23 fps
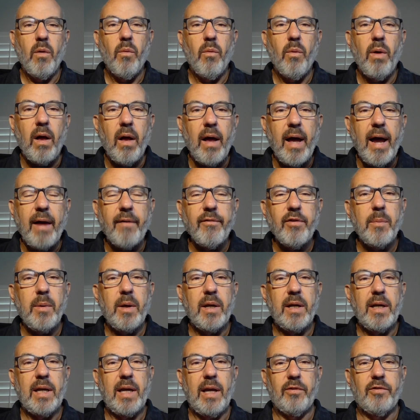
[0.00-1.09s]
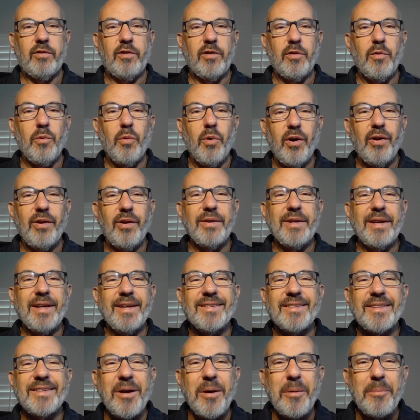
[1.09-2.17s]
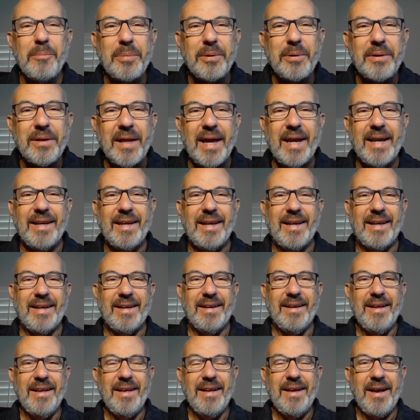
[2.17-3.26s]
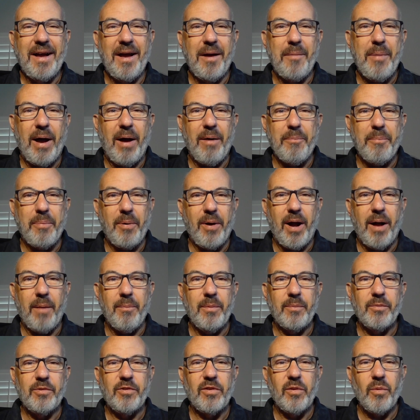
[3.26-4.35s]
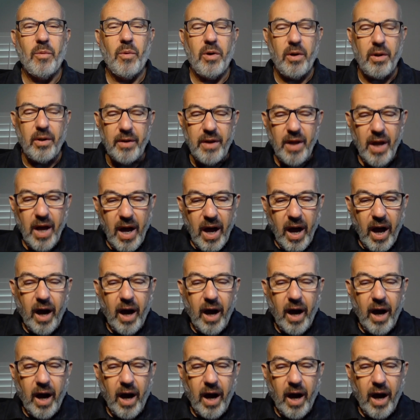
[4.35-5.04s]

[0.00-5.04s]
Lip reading: While everybody else in the world is complaining about problems in the world,